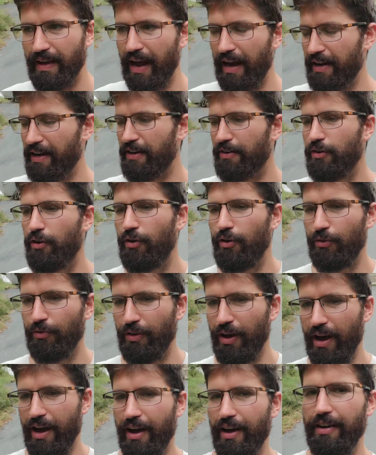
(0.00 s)
I didn't hold
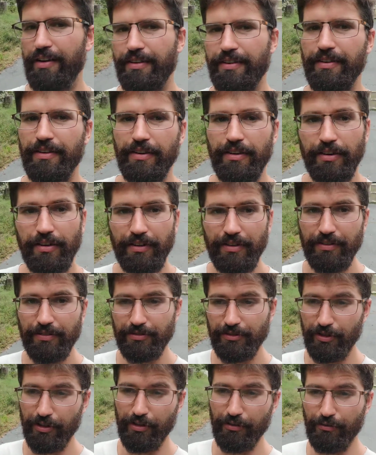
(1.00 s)
on
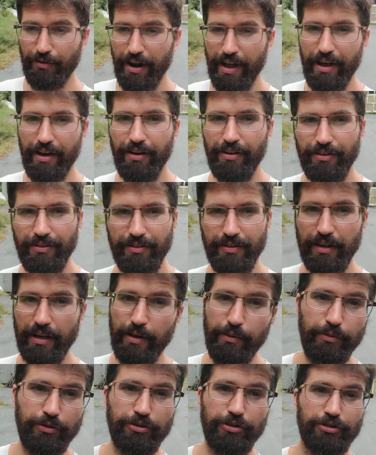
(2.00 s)
to the rail.
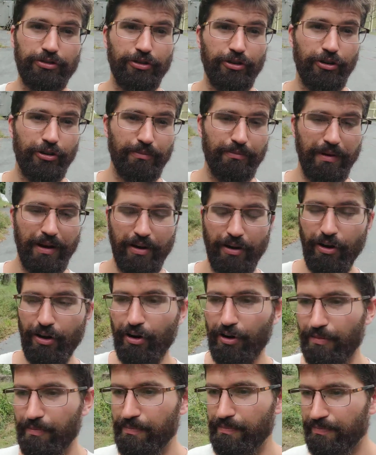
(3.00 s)
It would just hurt my
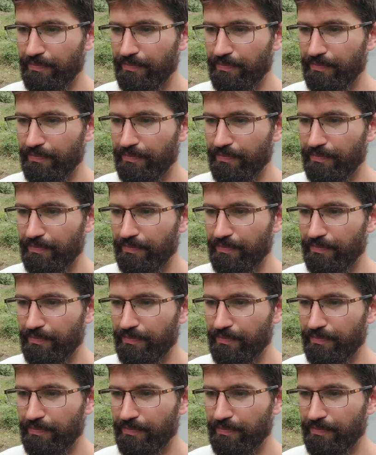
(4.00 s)
arm.